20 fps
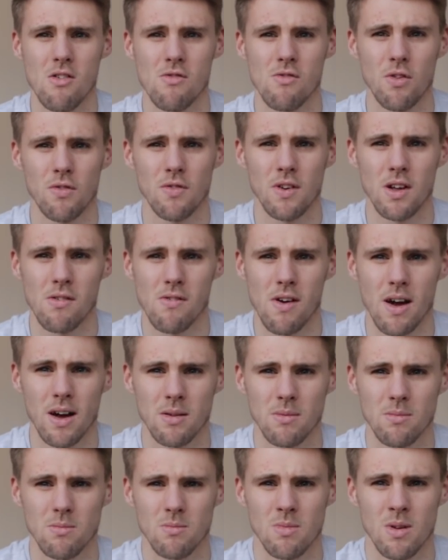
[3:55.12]
roughly
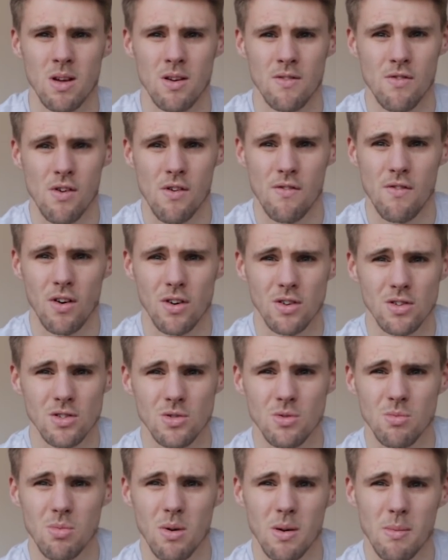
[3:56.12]
around, for a
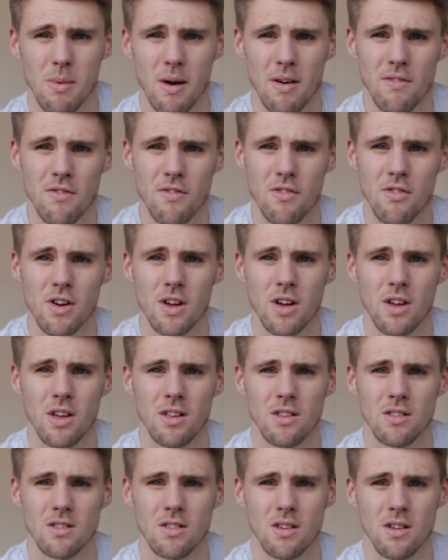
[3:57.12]
Vauxhall, probably about £300
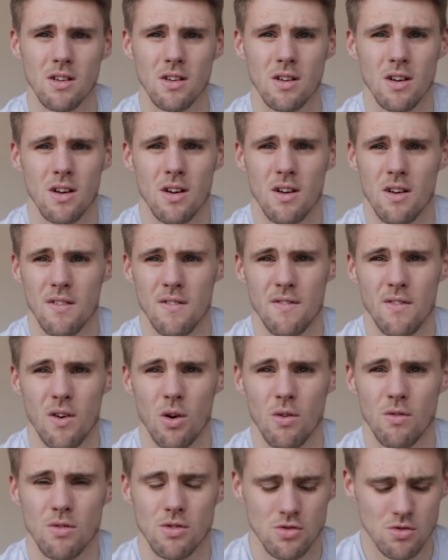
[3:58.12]
to
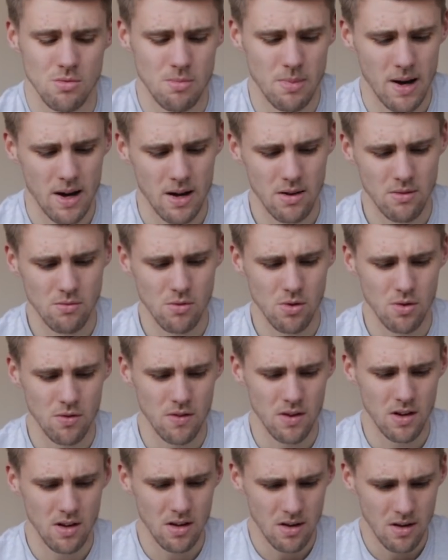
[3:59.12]
£500
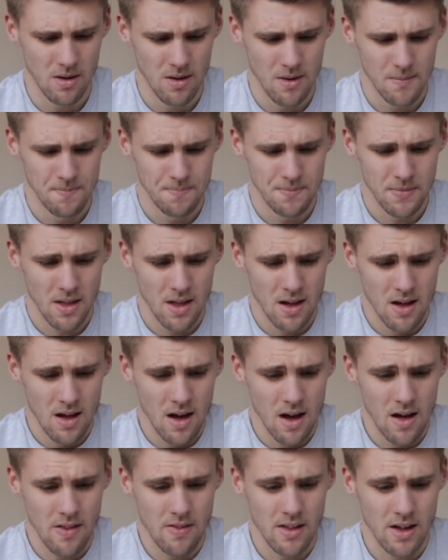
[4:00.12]
roughly.
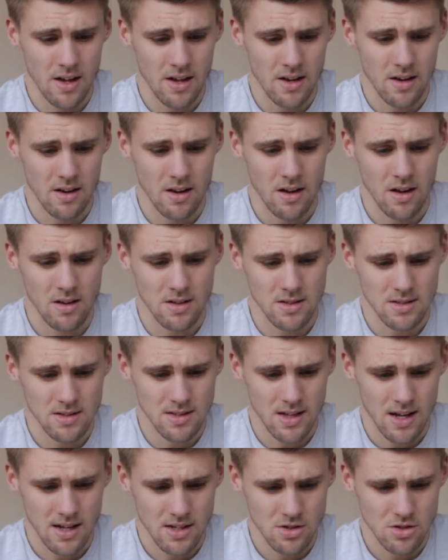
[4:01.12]
And then
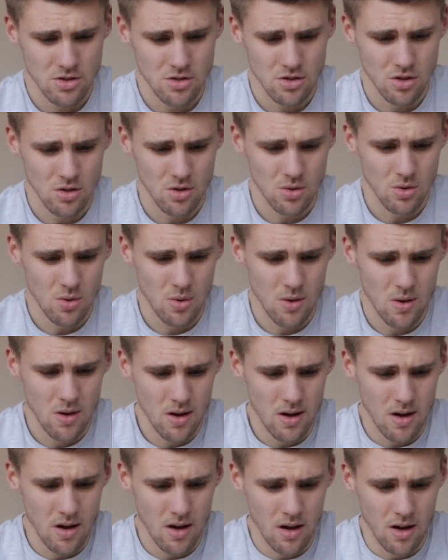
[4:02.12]
stage 2,
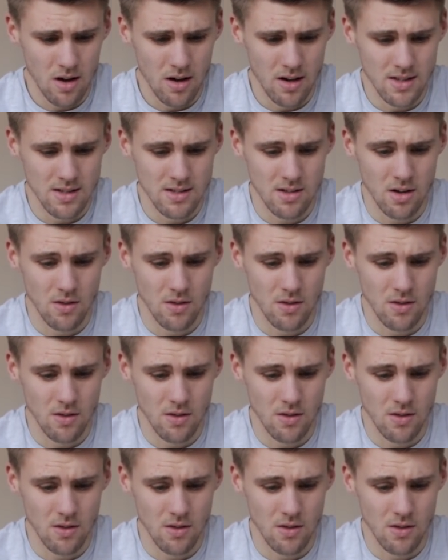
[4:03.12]
it's